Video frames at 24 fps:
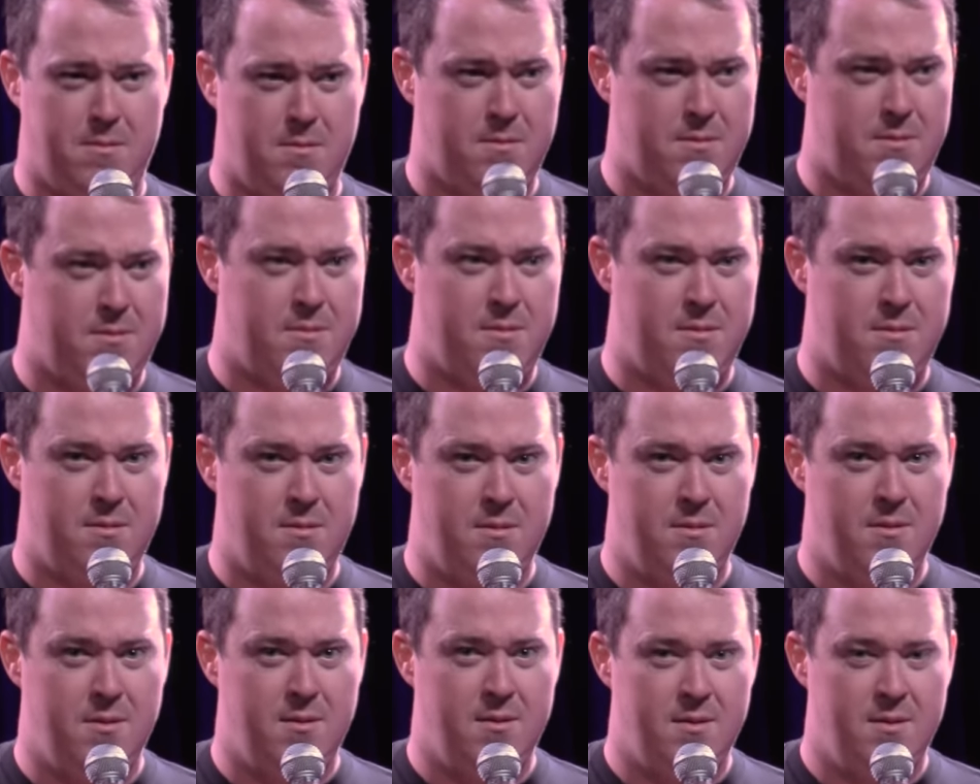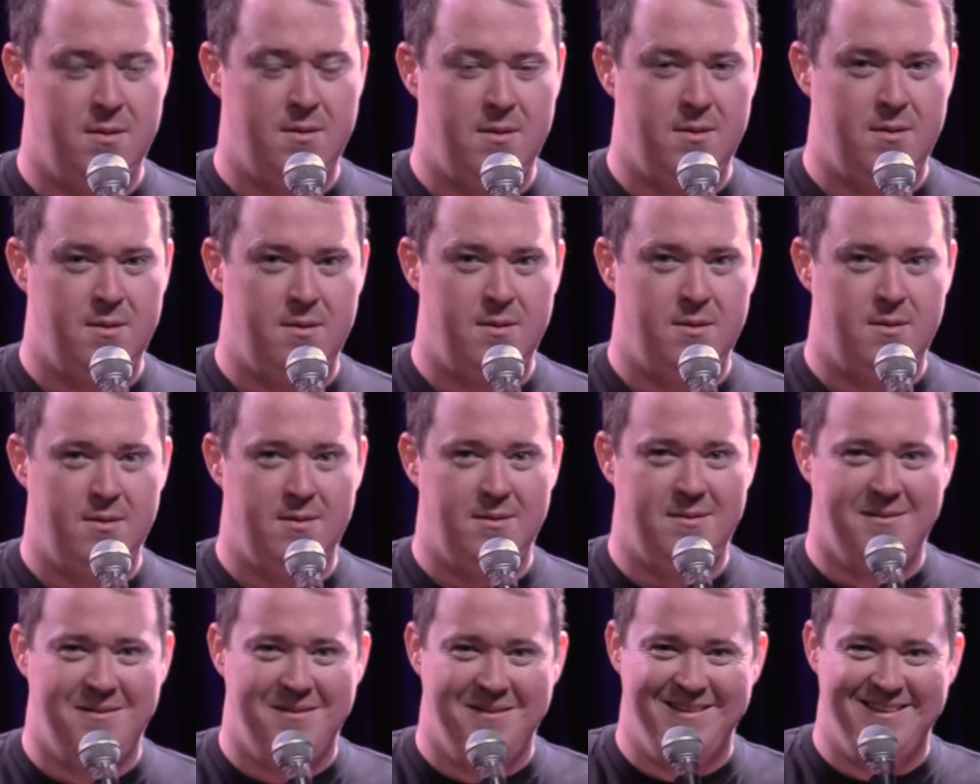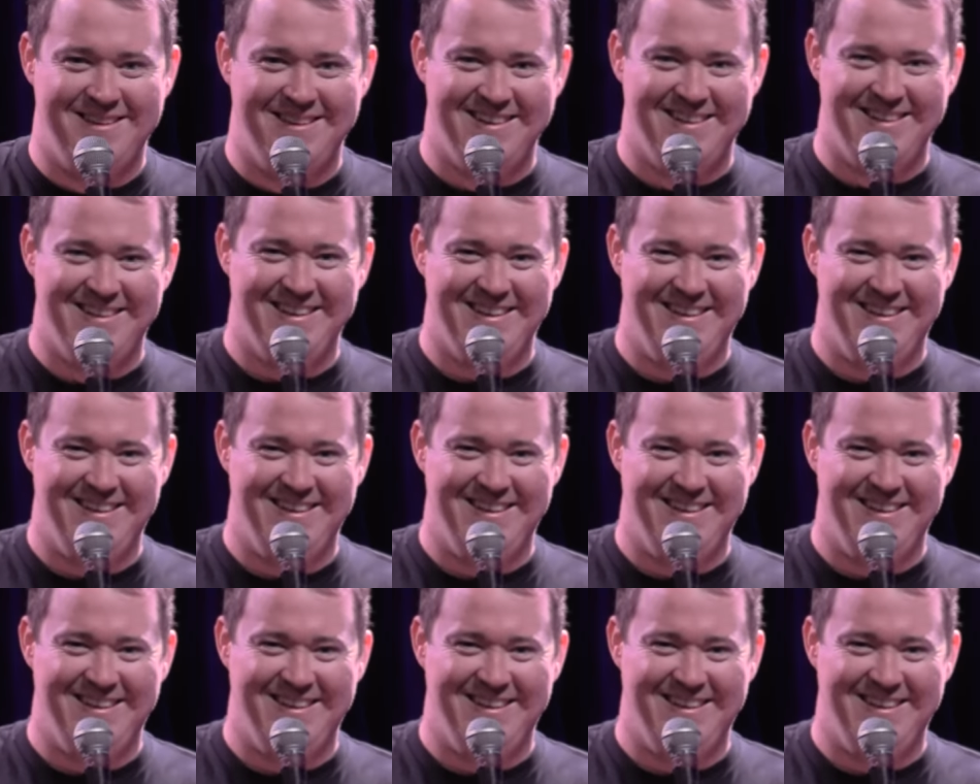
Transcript: (silence)